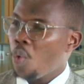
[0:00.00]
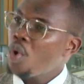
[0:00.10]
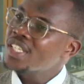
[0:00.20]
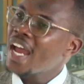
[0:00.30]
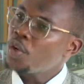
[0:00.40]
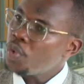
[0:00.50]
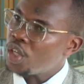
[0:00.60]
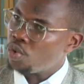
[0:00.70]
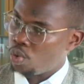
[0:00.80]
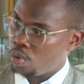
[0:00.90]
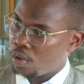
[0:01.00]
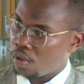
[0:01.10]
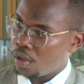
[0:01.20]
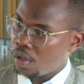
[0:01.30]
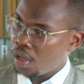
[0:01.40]
what can we do?
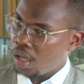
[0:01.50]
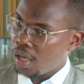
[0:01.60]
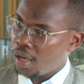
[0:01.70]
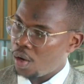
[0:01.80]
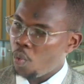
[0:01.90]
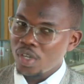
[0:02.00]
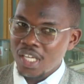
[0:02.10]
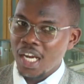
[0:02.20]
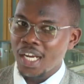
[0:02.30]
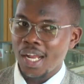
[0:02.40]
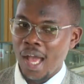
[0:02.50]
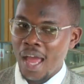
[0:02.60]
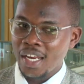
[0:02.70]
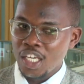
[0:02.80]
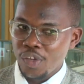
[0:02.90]
What can
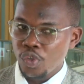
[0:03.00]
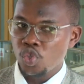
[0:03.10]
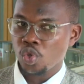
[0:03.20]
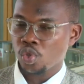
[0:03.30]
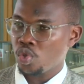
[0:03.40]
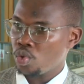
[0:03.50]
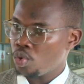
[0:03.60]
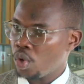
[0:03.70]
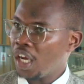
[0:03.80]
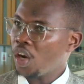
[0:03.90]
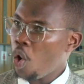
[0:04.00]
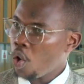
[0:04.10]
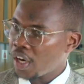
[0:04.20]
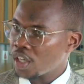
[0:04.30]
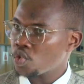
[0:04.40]
an individual do in
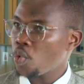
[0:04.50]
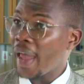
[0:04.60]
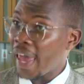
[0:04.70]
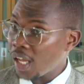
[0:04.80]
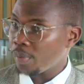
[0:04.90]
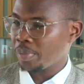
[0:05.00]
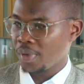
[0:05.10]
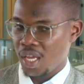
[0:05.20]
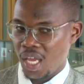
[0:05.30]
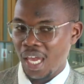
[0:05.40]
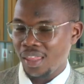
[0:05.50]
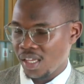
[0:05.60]
order to help in